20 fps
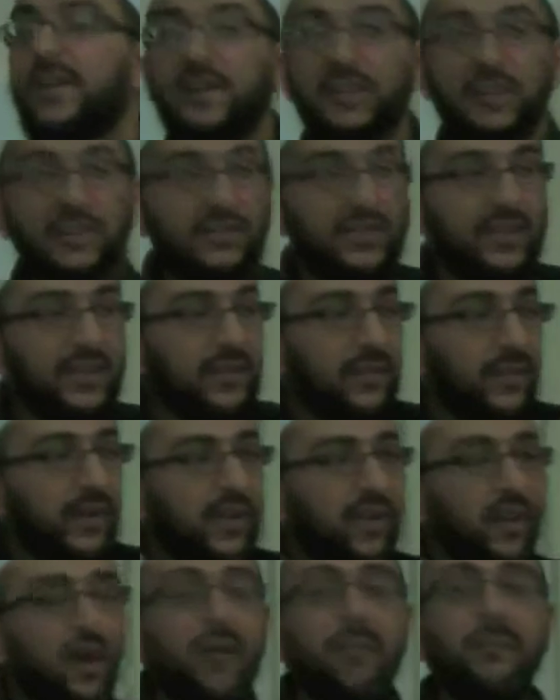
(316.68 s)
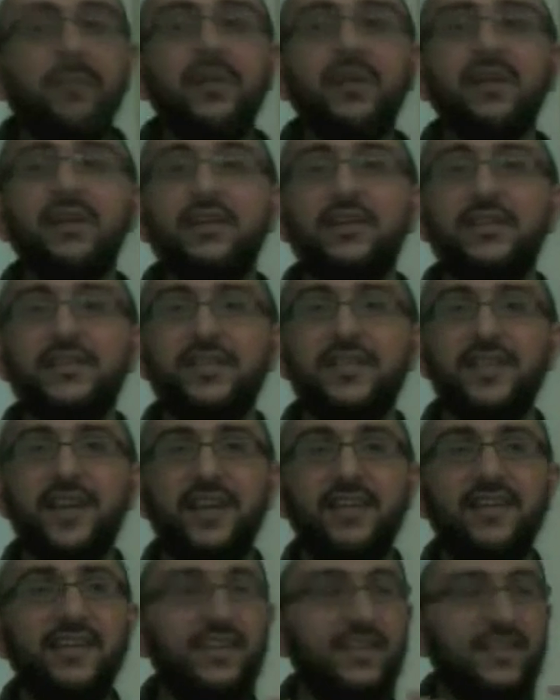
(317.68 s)
living with opulence
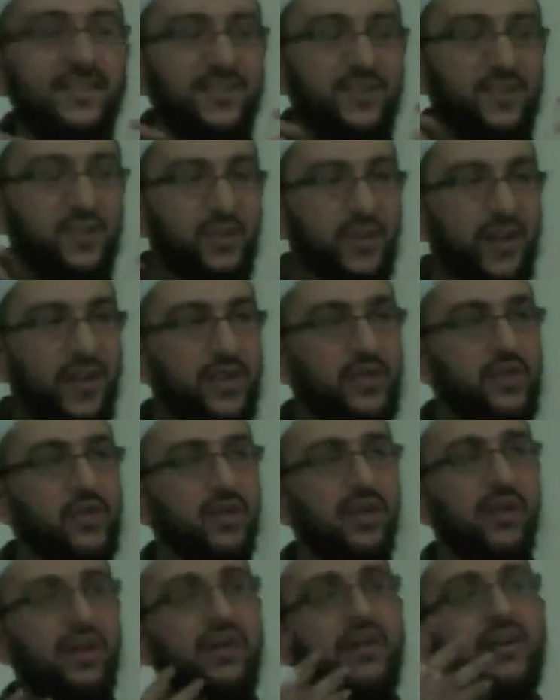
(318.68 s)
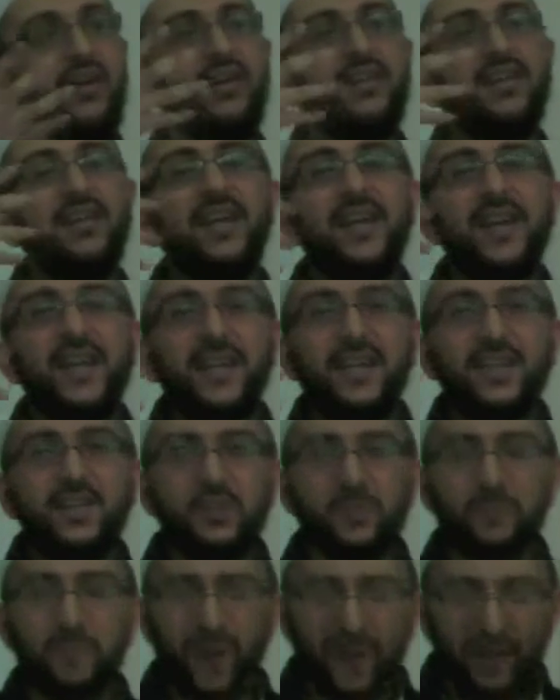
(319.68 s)
and in this grandeur,
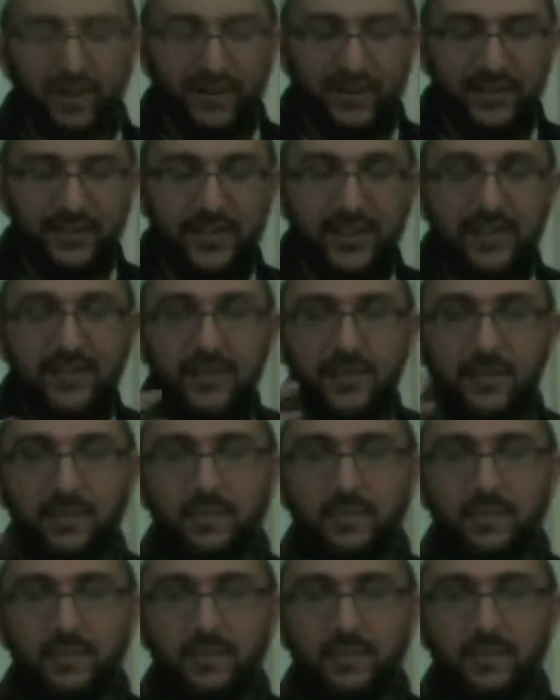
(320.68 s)
experiencing the